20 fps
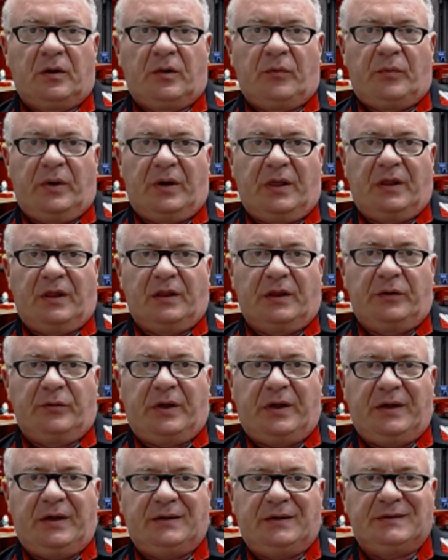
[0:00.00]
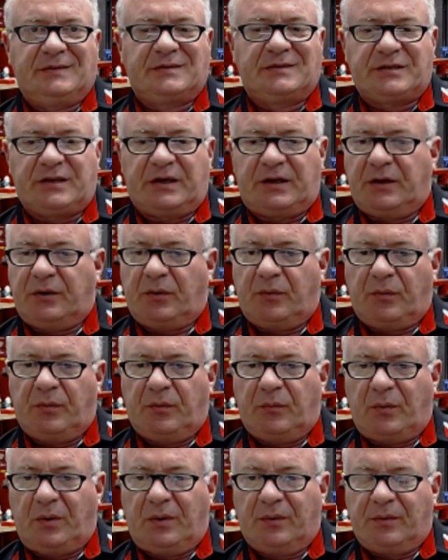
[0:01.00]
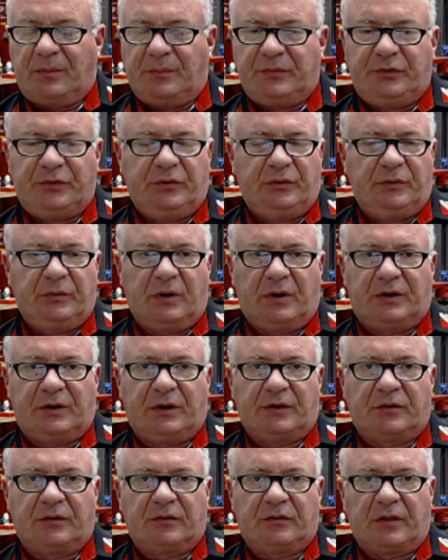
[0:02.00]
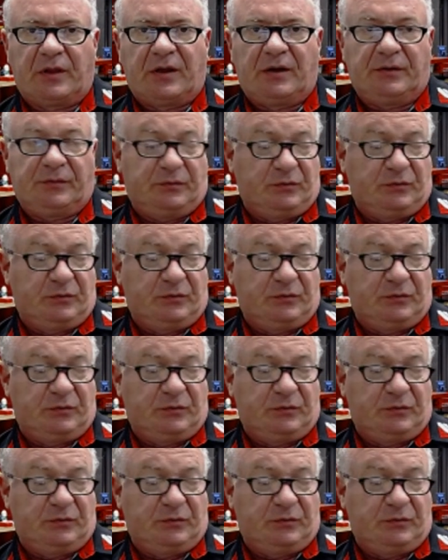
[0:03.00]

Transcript: Well, hello, kids. Welcome to another live,